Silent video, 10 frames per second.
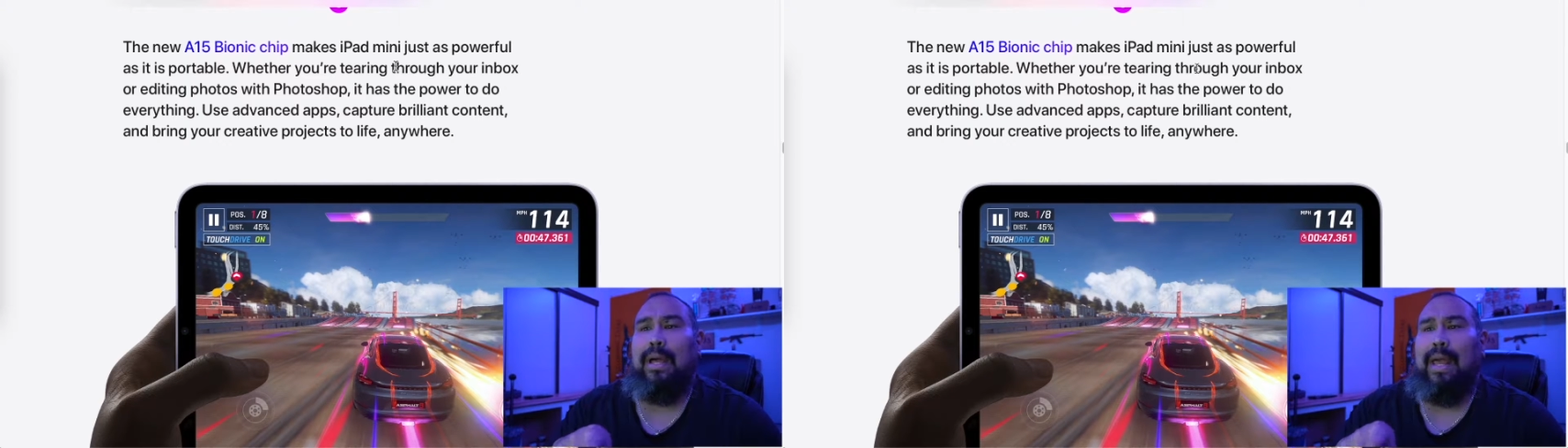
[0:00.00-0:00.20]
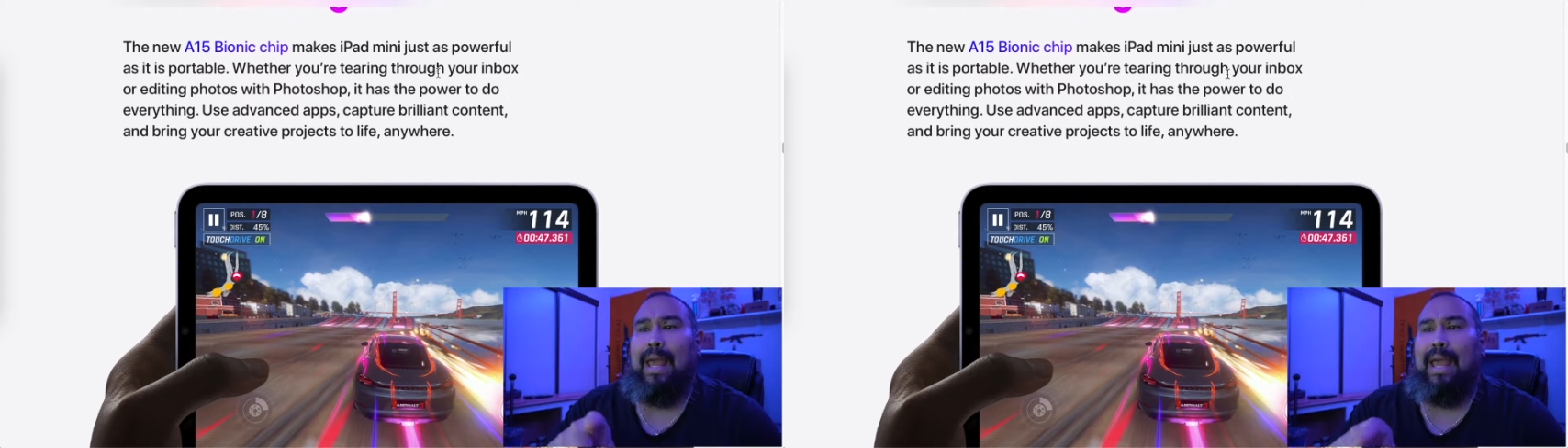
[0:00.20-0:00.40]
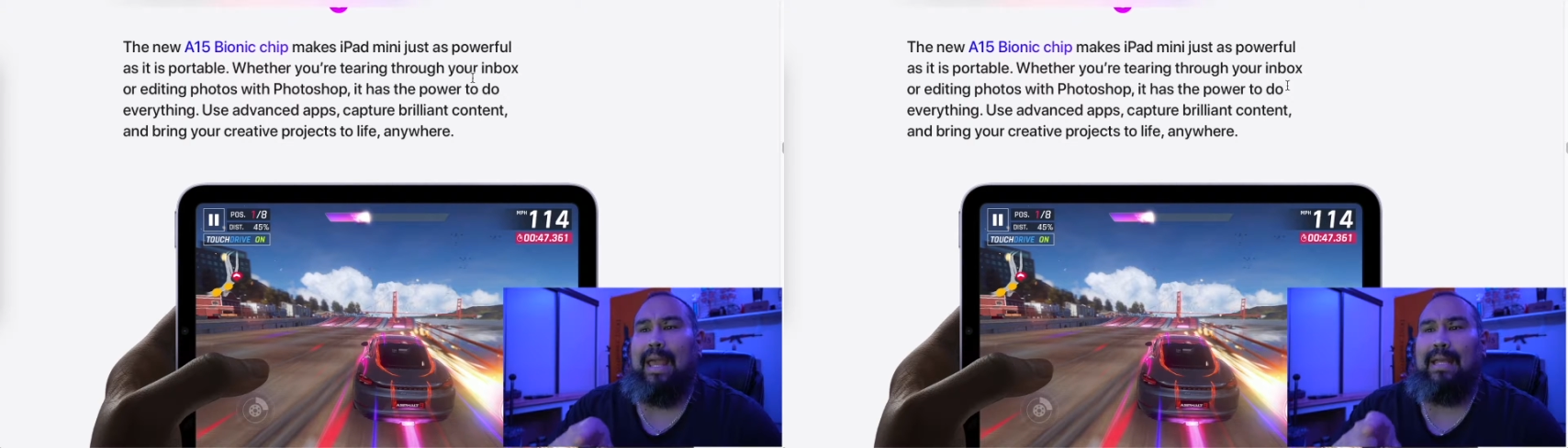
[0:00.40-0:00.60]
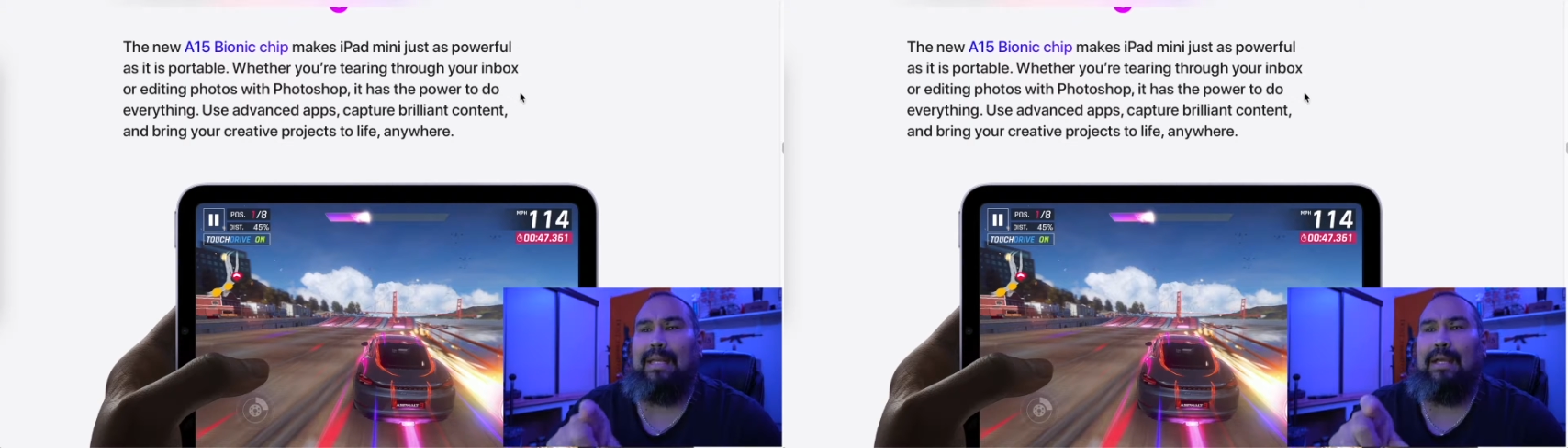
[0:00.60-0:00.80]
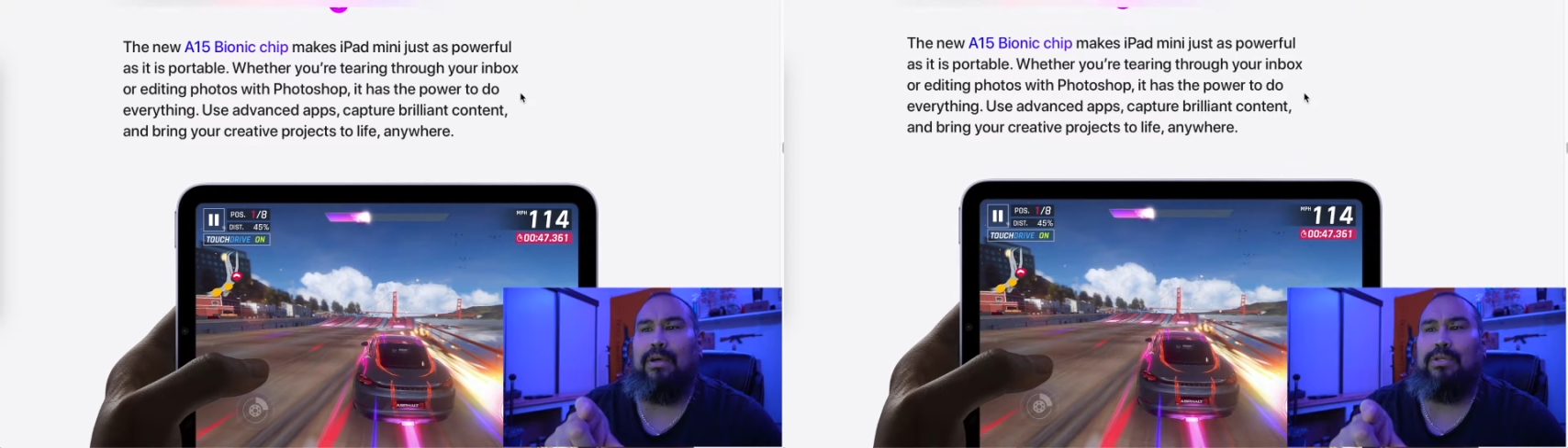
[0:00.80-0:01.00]
and
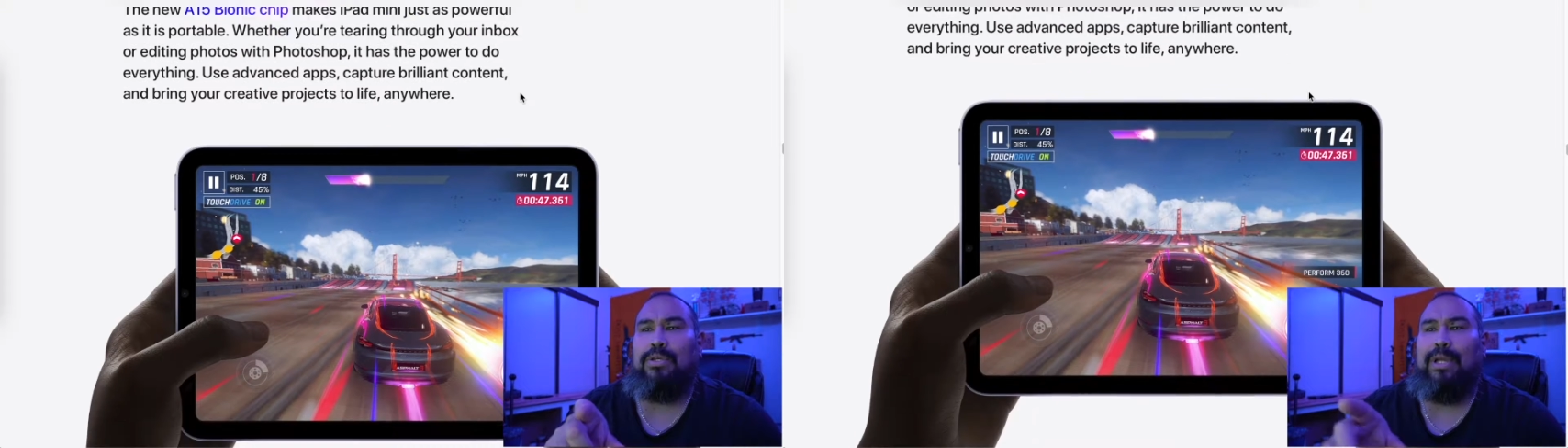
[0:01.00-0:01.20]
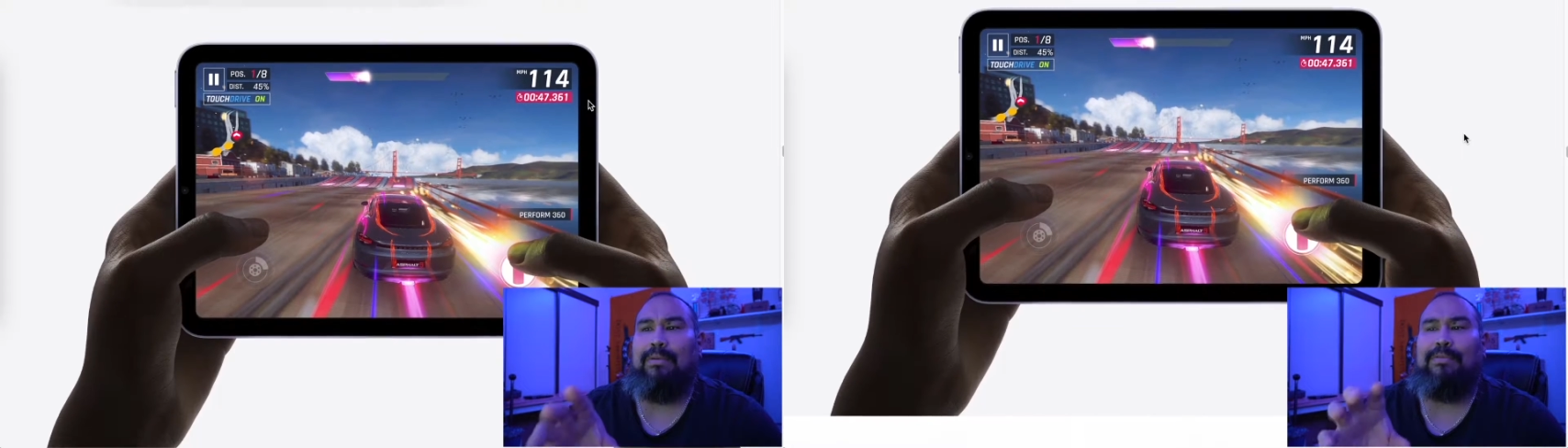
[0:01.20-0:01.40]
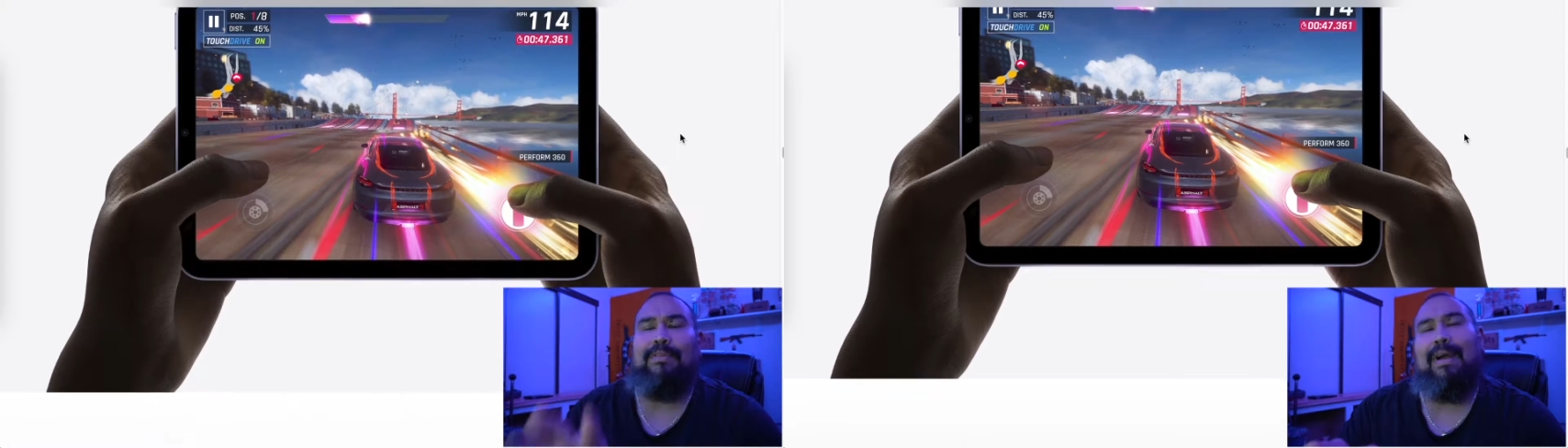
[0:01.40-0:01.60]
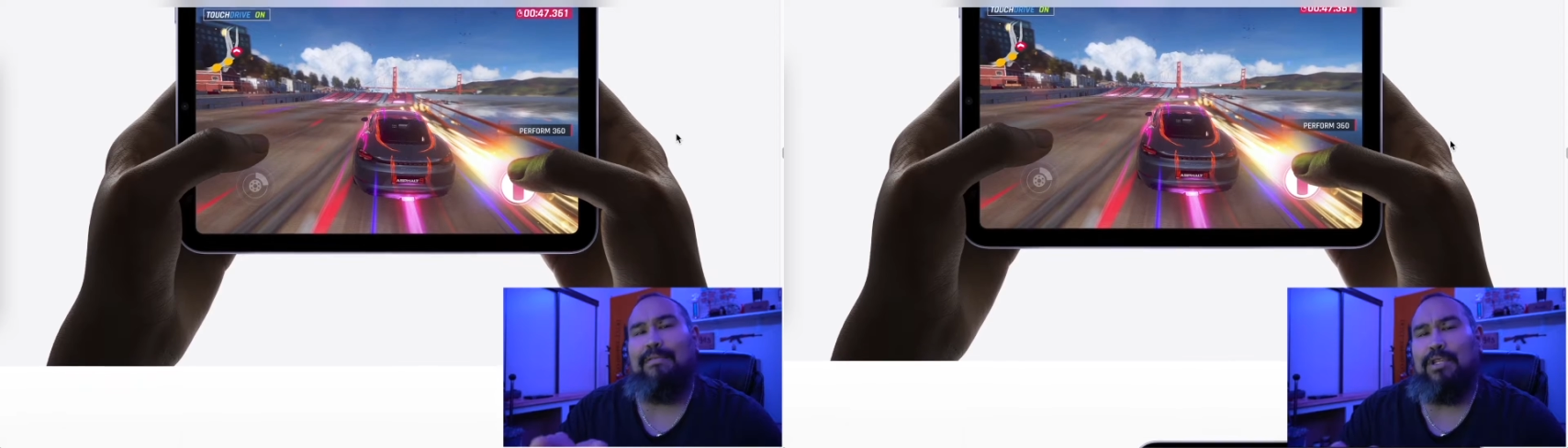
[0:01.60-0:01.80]
it also gives 5